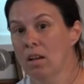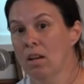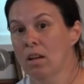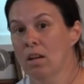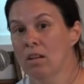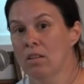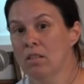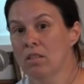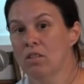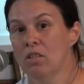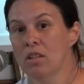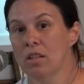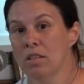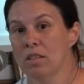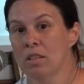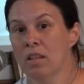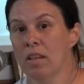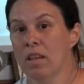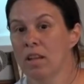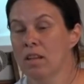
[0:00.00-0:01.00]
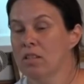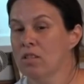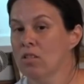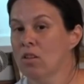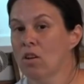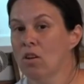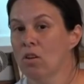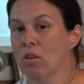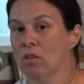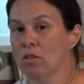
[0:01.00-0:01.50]
I suggest that they
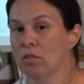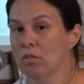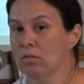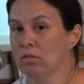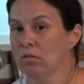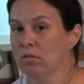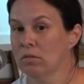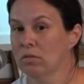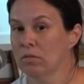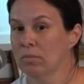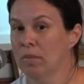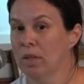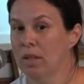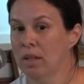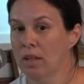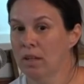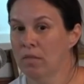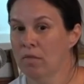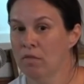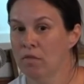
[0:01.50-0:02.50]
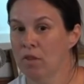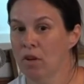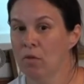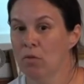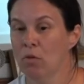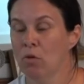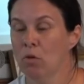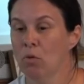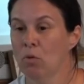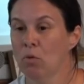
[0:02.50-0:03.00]
start making
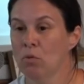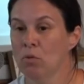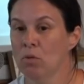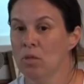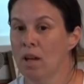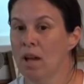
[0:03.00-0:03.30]
phone calls